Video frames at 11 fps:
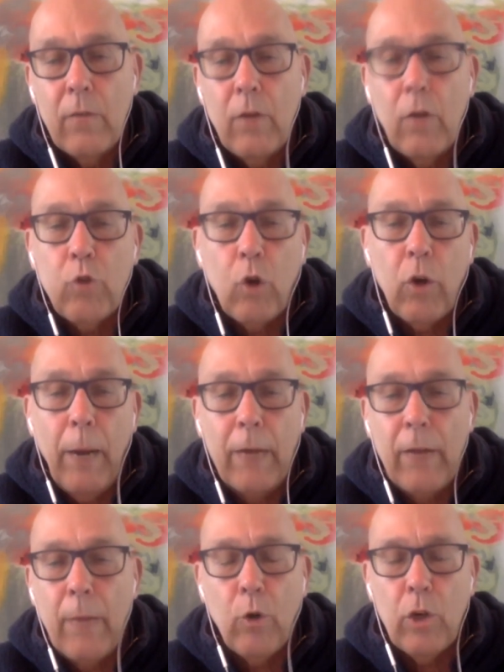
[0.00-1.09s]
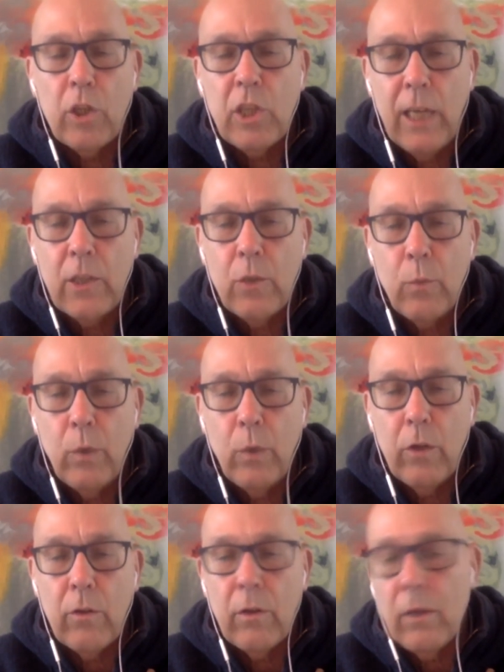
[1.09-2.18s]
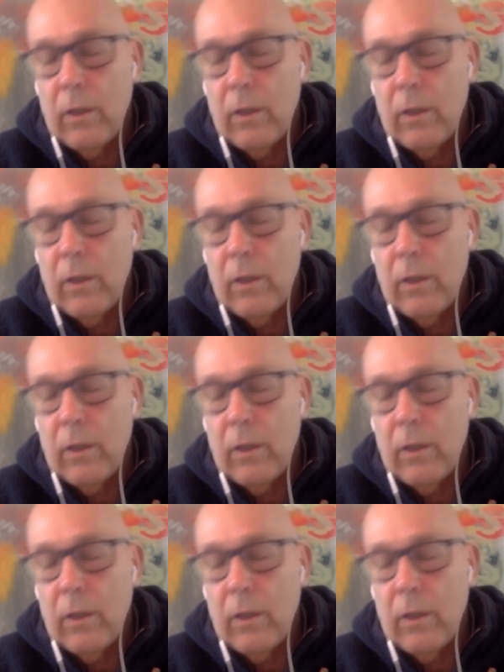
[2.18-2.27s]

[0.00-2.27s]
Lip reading: Don't talk about, I'm going to change the world.